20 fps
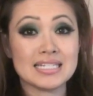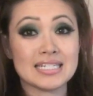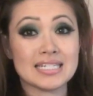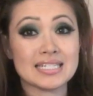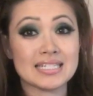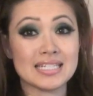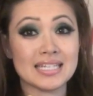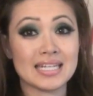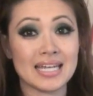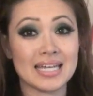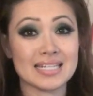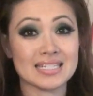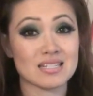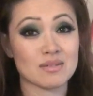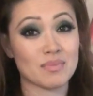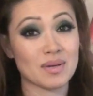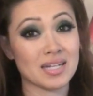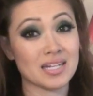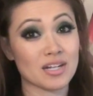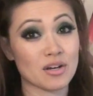just in case,
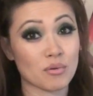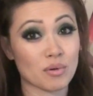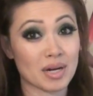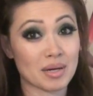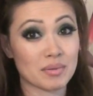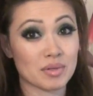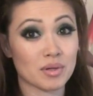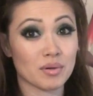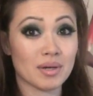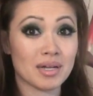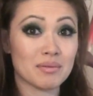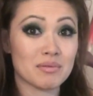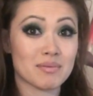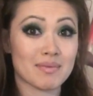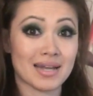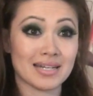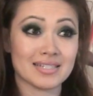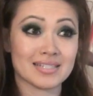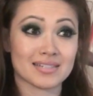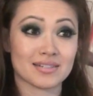depending on where I'm going, we
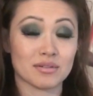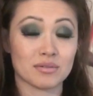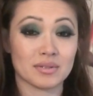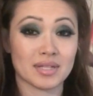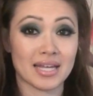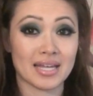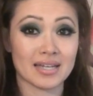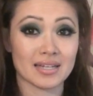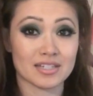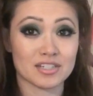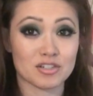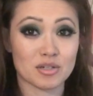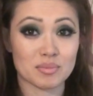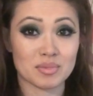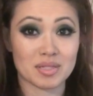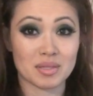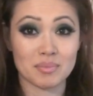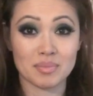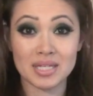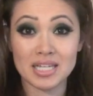might just go like a
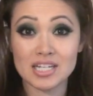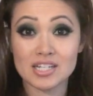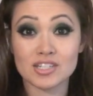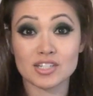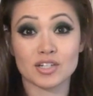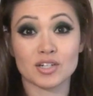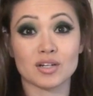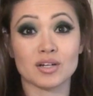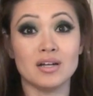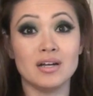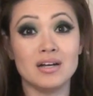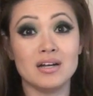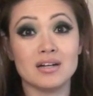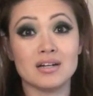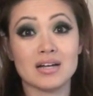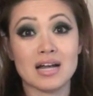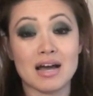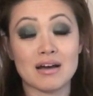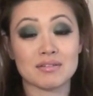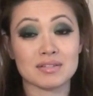trip to the beach or
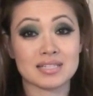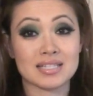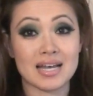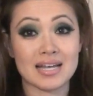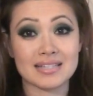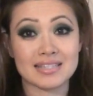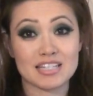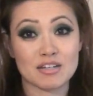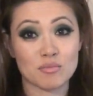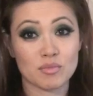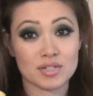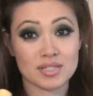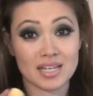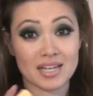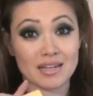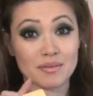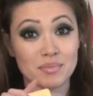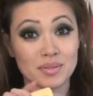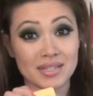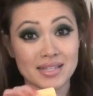outside somewhere. So
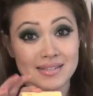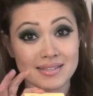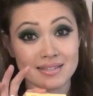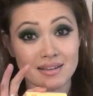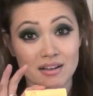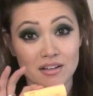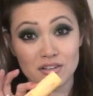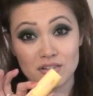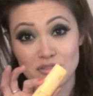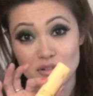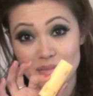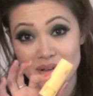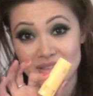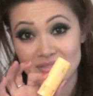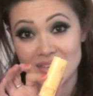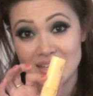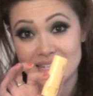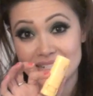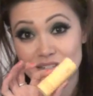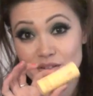I could put this all over my
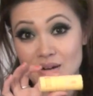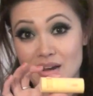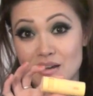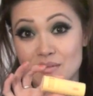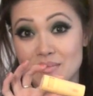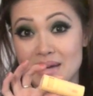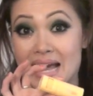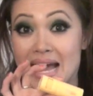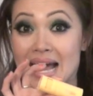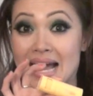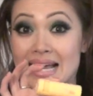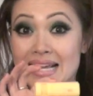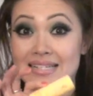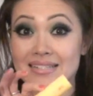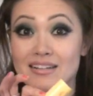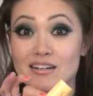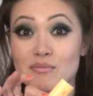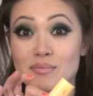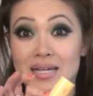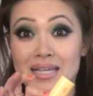face, around my
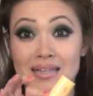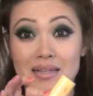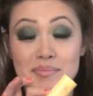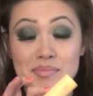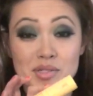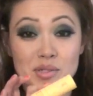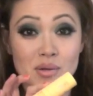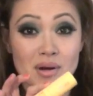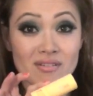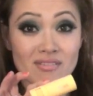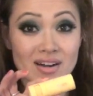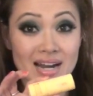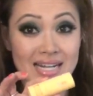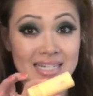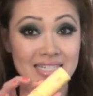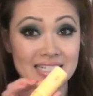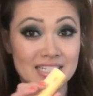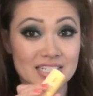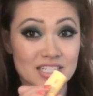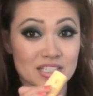eyes, on my lips, or wherever
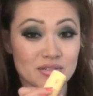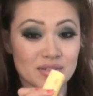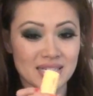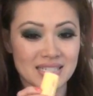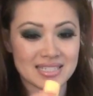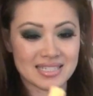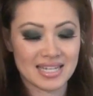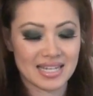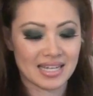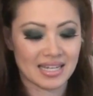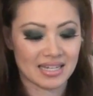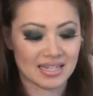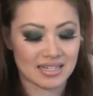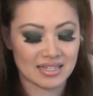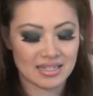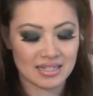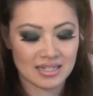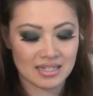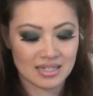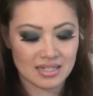I need to. And it's like a,
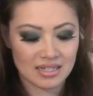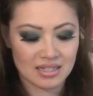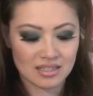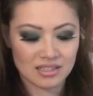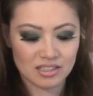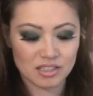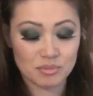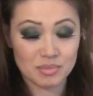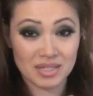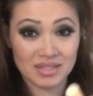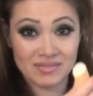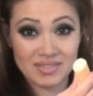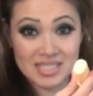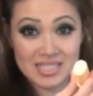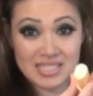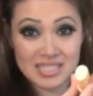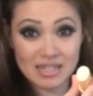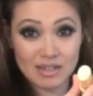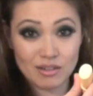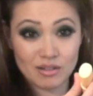a little bit of a
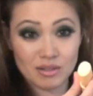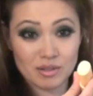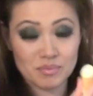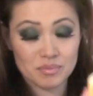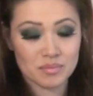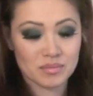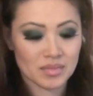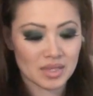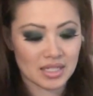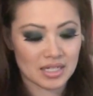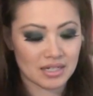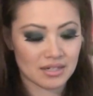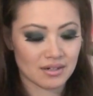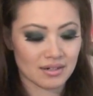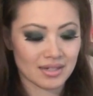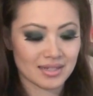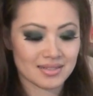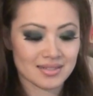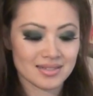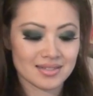gel
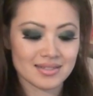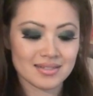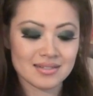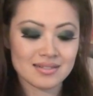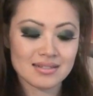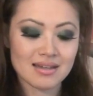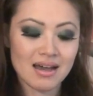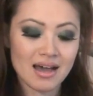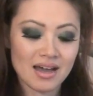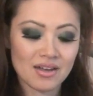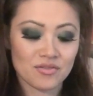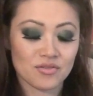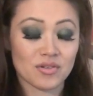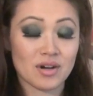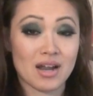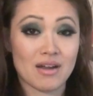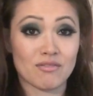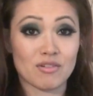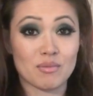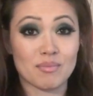here. It's not
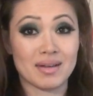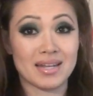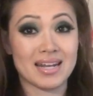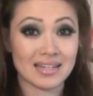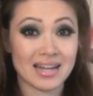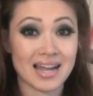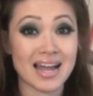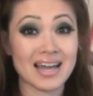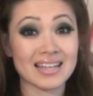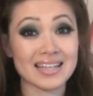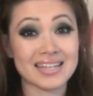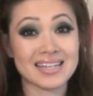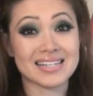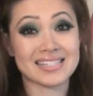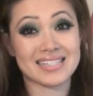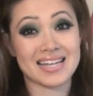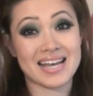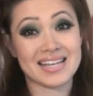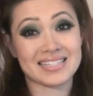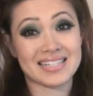for everybody. I like
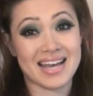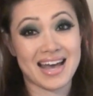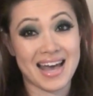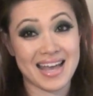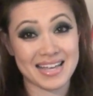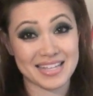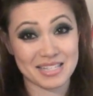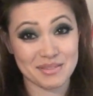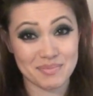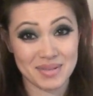because it, it has a high